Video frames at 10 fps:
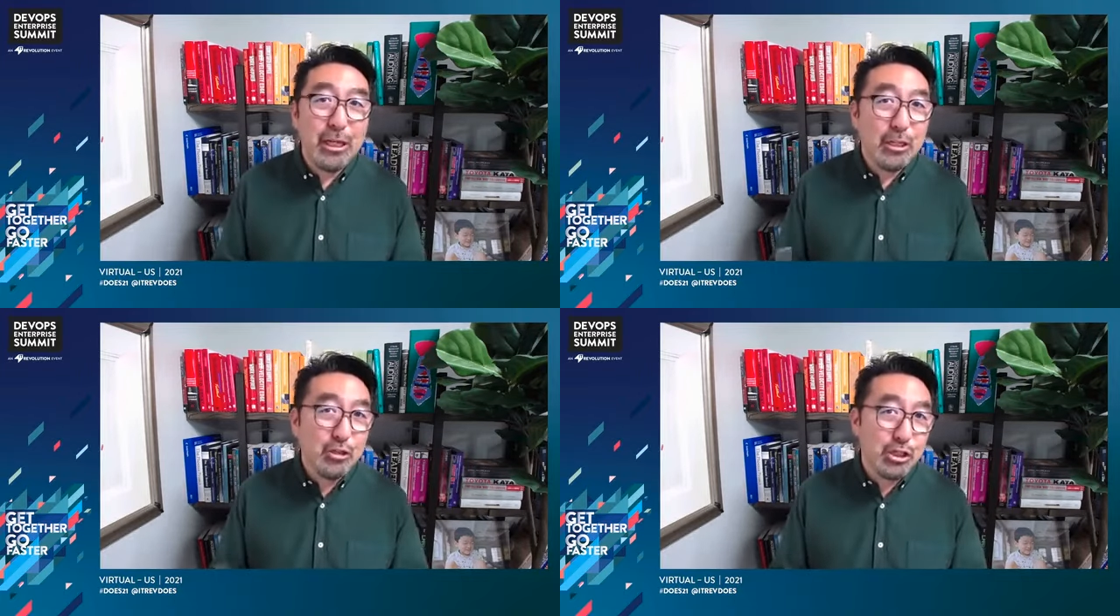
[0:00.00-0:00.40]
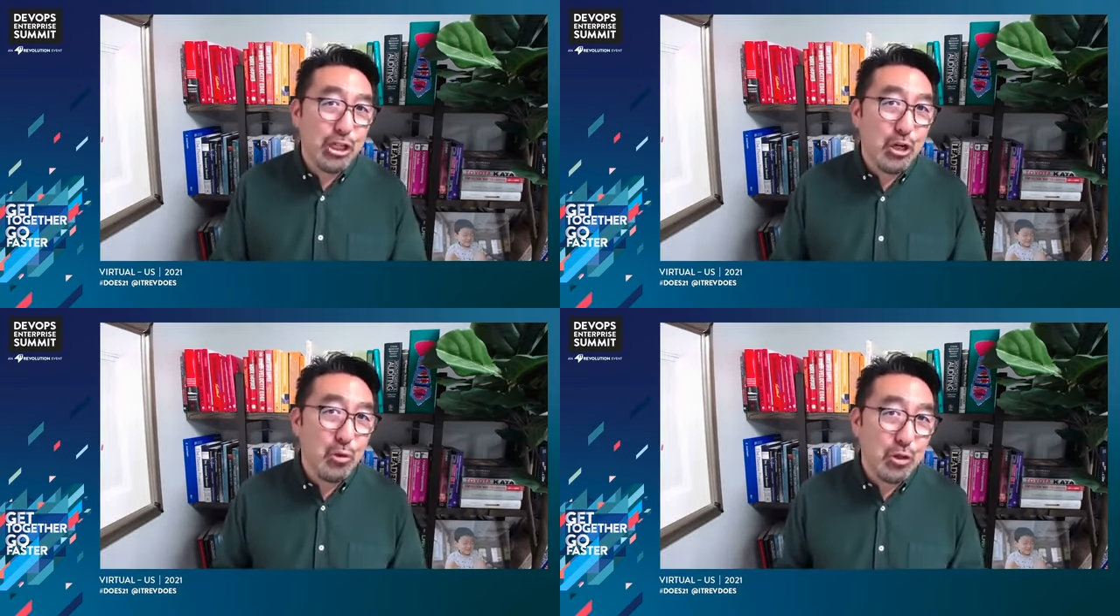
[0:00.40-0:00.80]
to
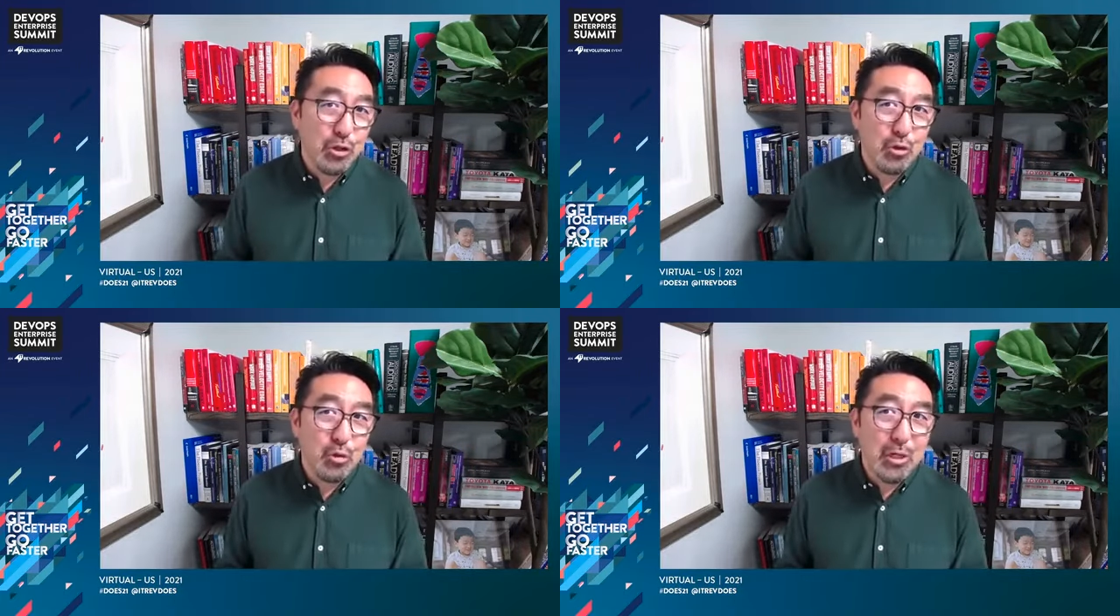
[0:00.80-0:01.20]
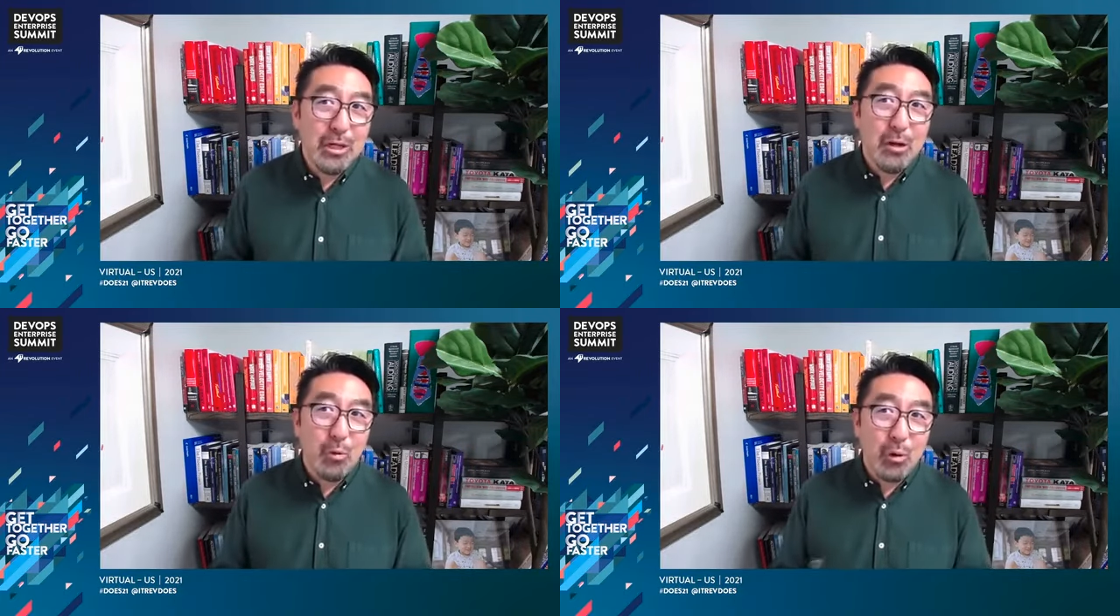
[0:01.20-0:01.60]
share with you
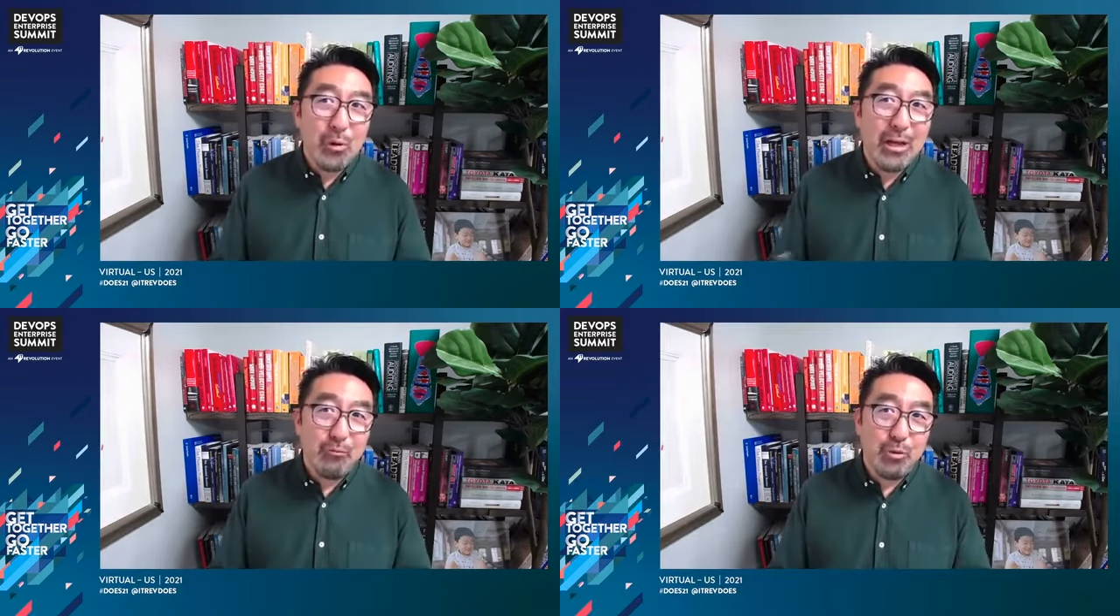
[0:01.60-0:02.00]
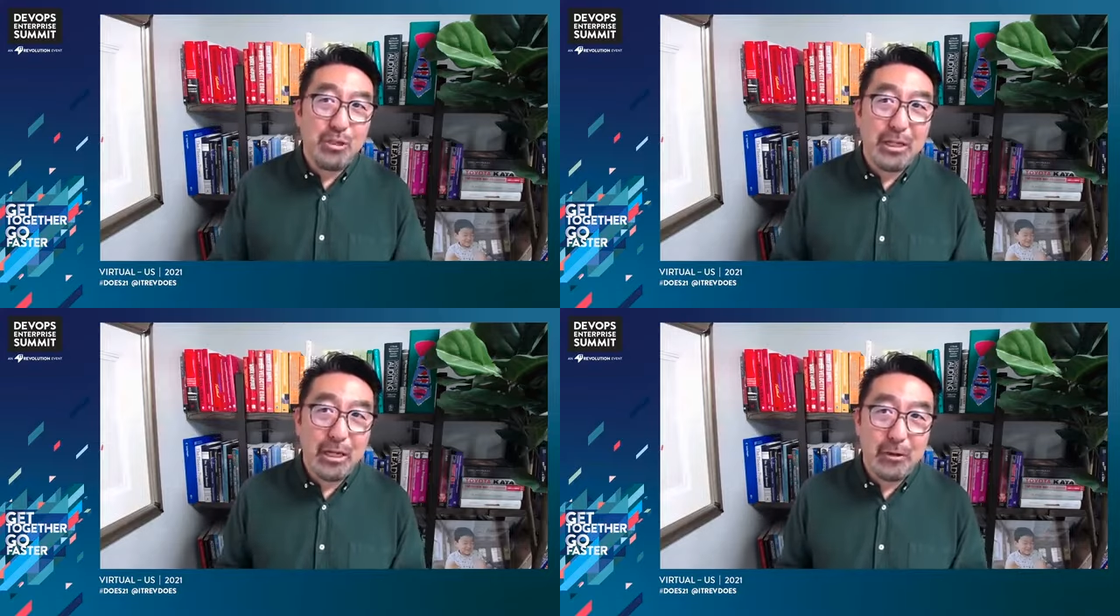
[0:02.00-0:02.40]
what we have put
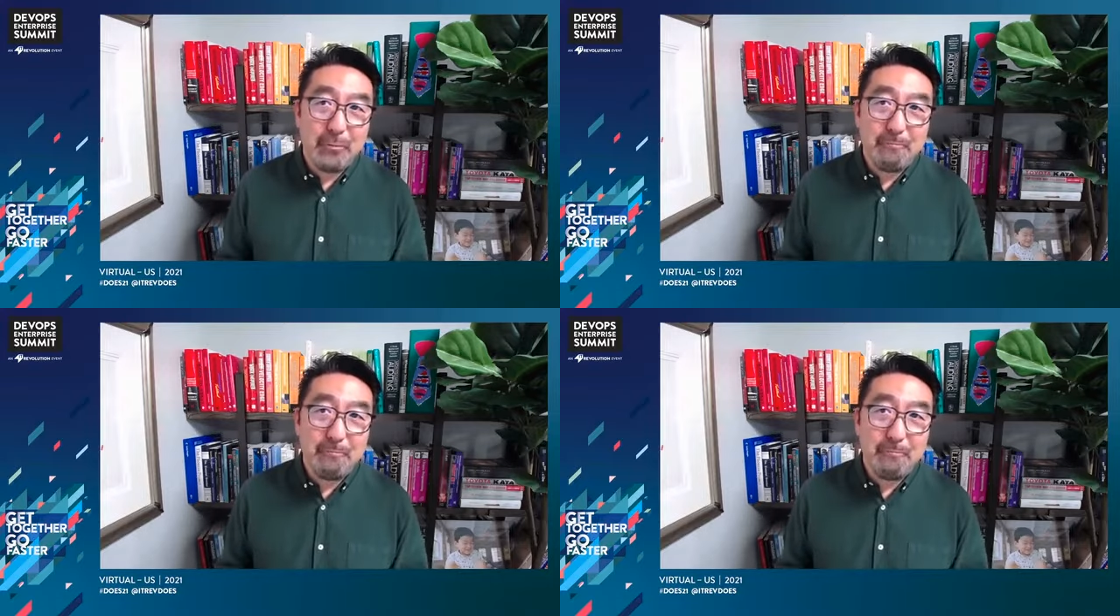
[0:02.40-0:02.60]
together.